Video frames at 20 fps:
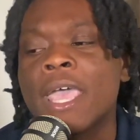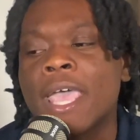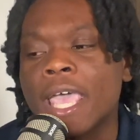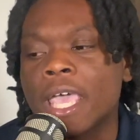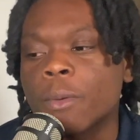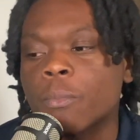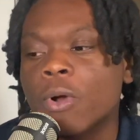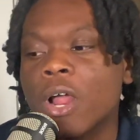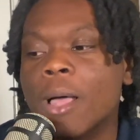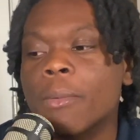
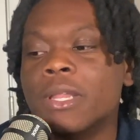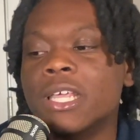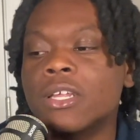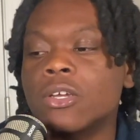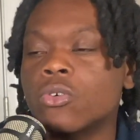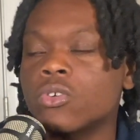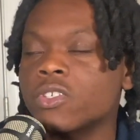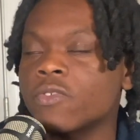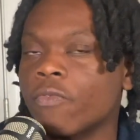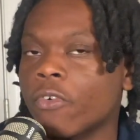And probably in
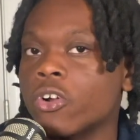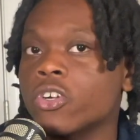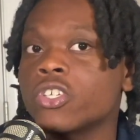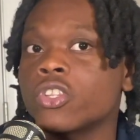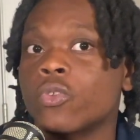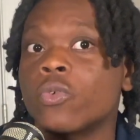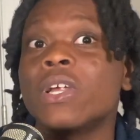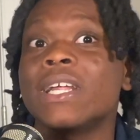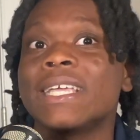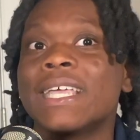those first
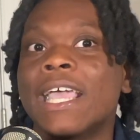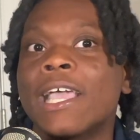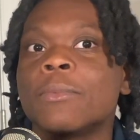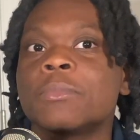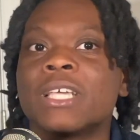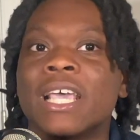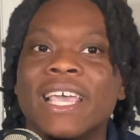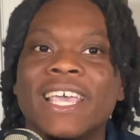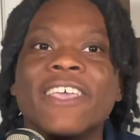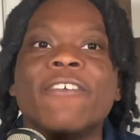three
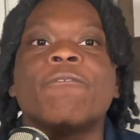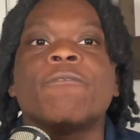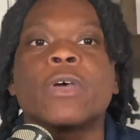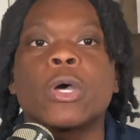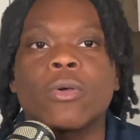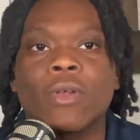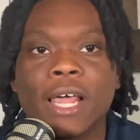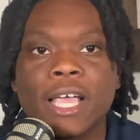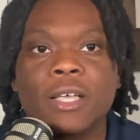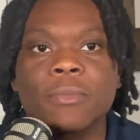games, he
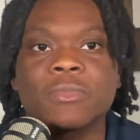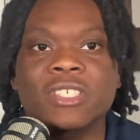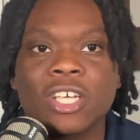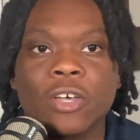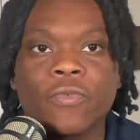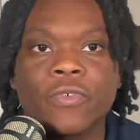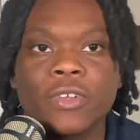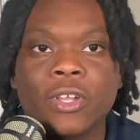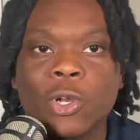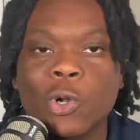felt like
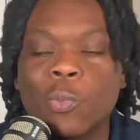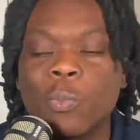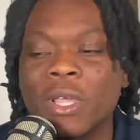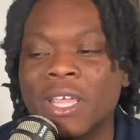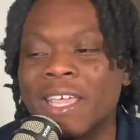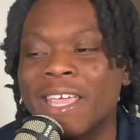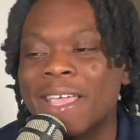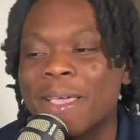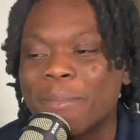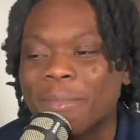himself a little bit.